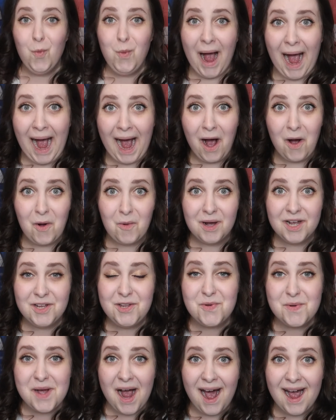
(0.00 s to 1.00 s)
Wow,
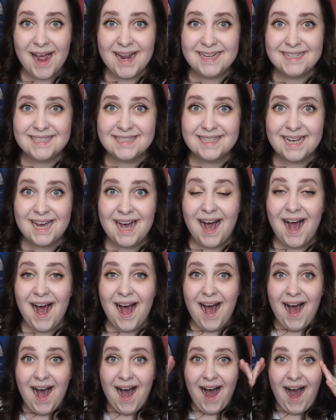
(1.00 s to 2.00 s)
you guys,
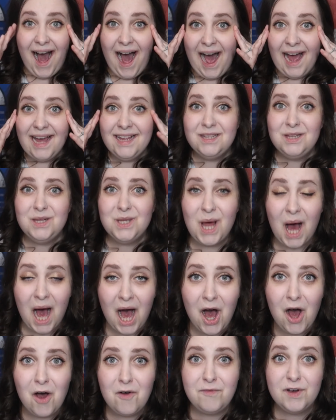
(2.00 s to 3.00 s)
I
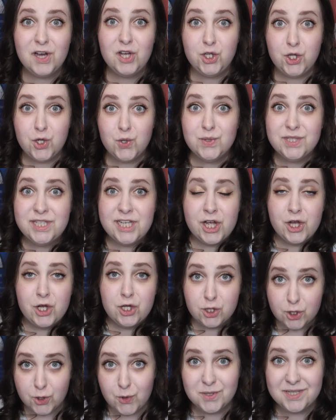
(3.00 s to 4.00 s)
love using
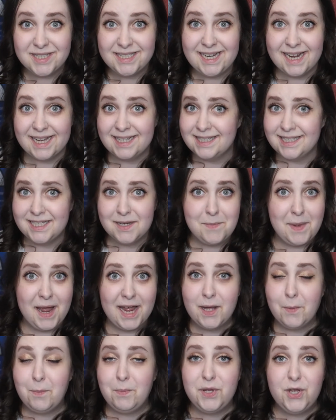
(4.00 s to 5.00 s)
glue sticks to
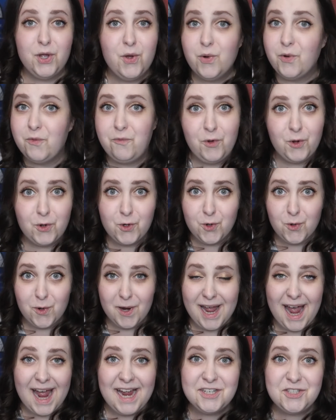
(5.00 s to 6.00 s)
make beautiful
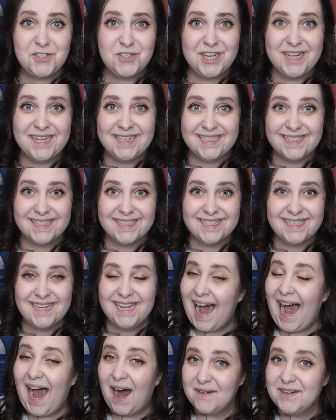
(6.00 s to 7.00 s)
creations.
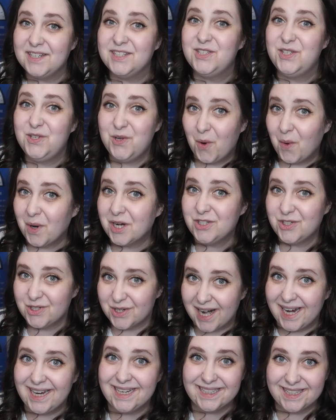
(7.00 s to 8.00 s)
How does your
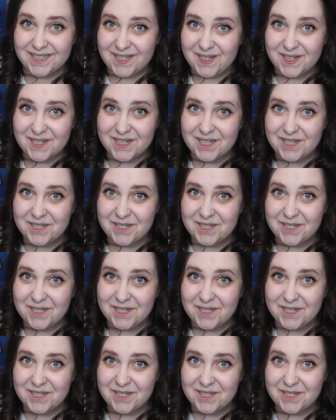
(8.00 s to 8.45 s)
train look?